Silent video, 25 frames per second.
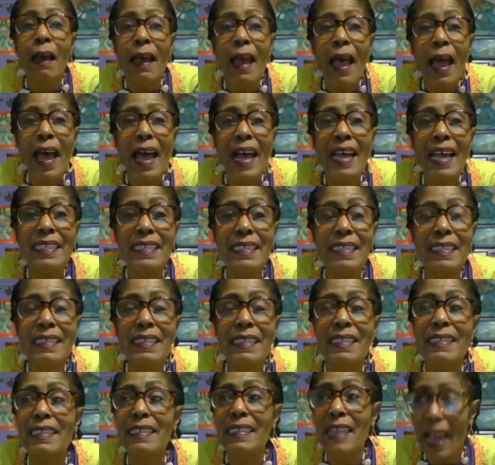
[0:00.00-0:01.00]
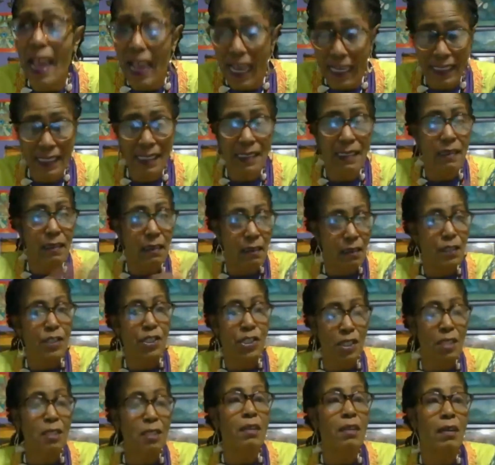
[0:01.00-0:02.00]
Estes is asked to,
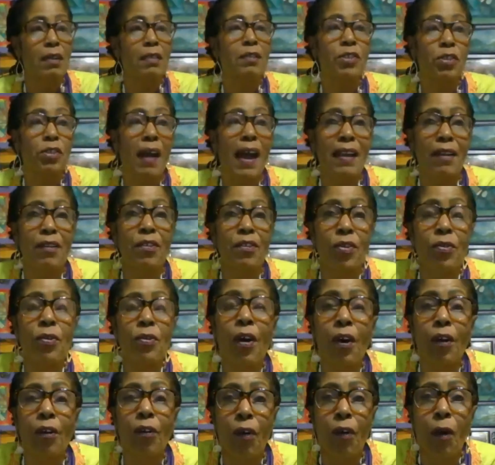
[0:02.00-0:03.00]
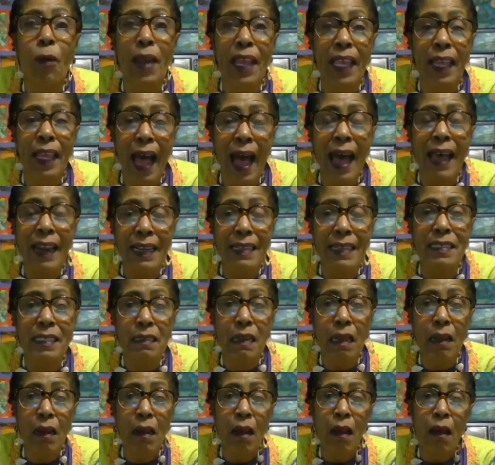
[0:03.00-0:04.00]
she's going to try to do her growing goddess,
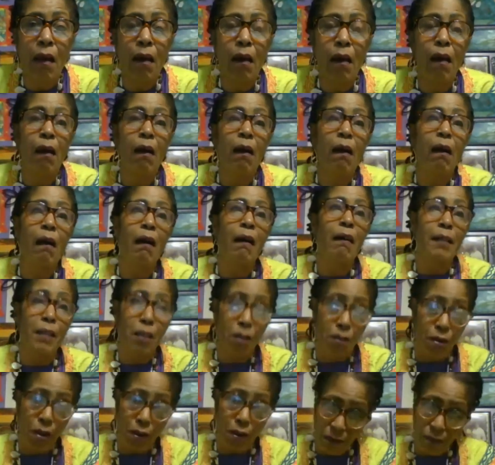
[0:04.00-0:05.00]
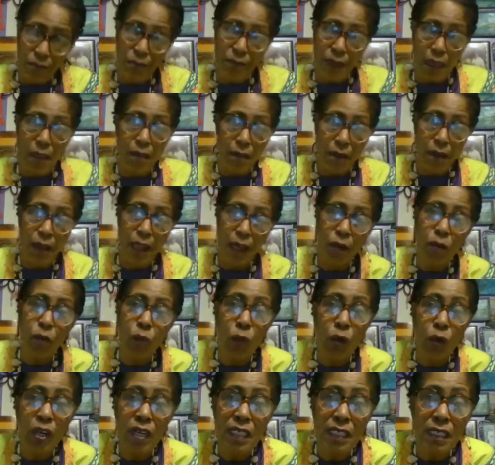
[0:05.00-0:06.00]
you know, in the
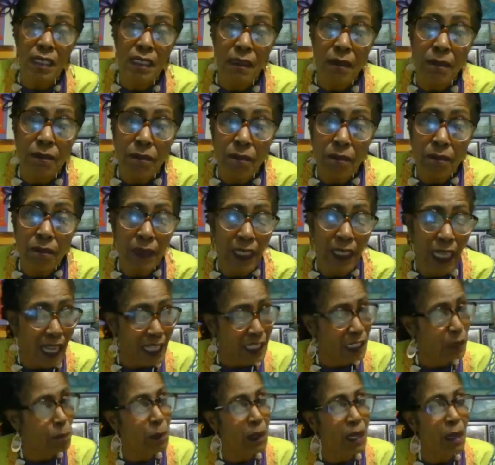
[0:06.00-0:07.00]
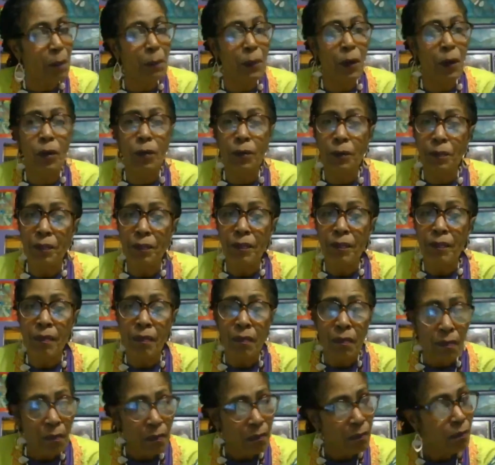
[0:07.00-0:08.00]
woods. Less people,
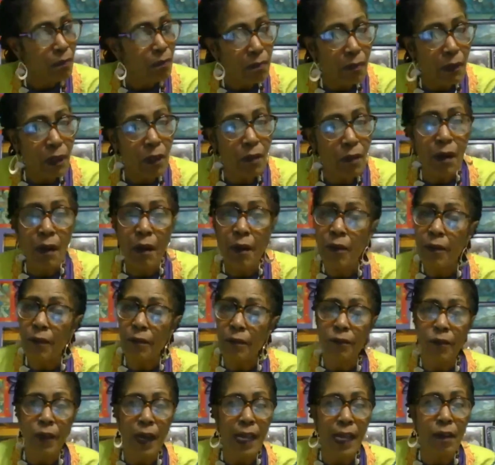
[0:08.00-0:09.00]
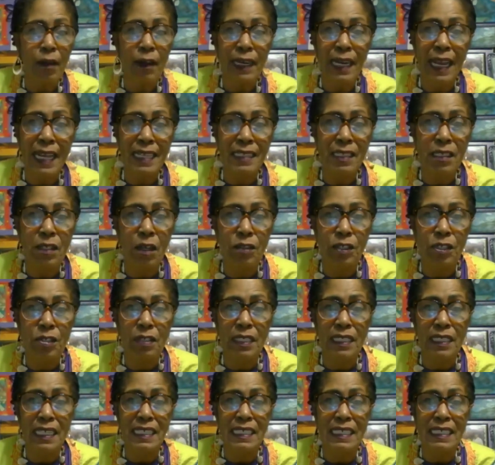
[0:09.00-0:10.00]
you know, right on that social
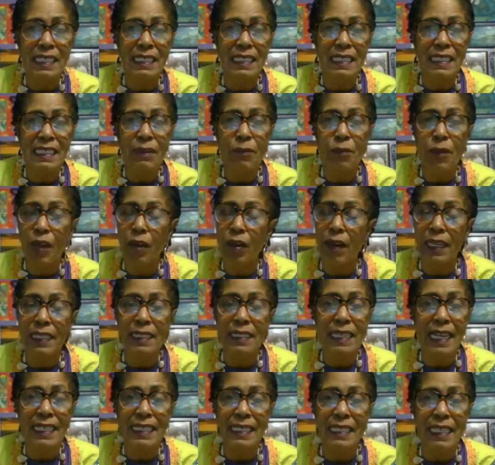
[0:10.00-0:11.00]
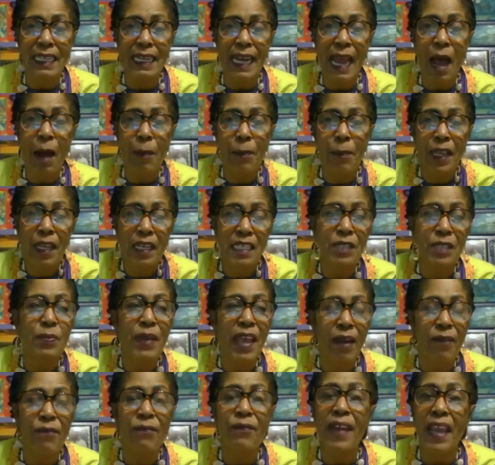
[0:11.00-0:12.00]
distancing. We're going to test it out because we
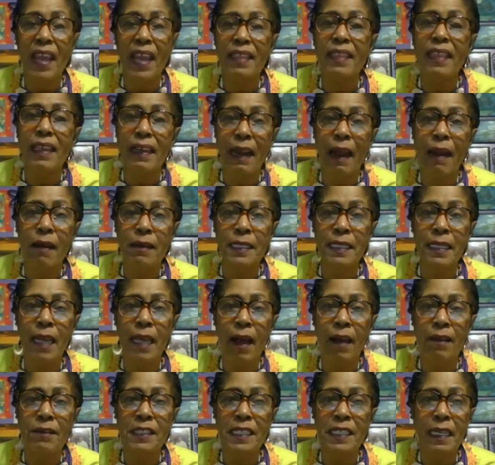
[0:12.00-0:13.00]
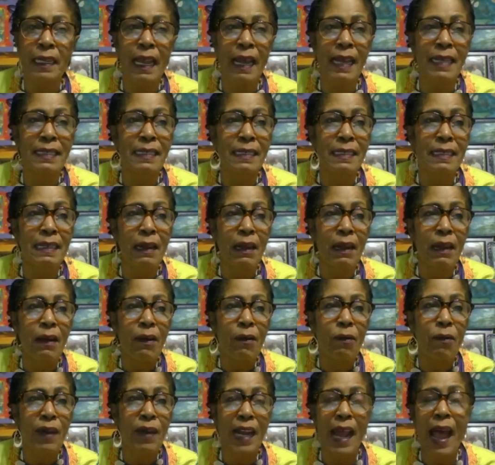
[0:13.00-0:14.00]
have faith in ourselves. And that's
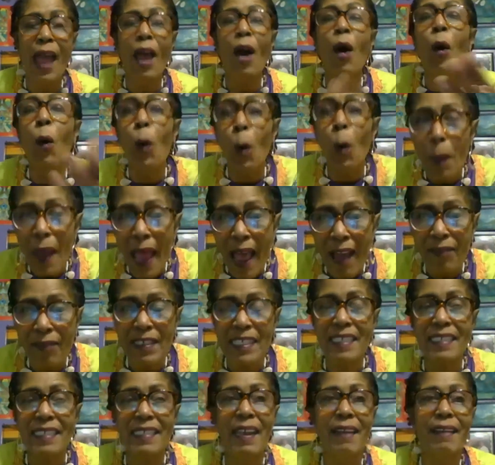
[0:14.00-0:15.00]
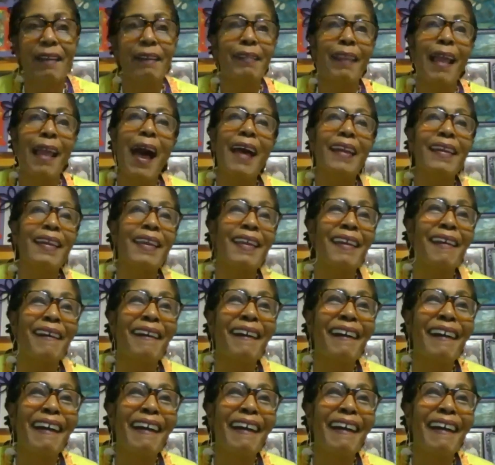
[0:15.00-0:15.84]
what I hope, having said a lot here.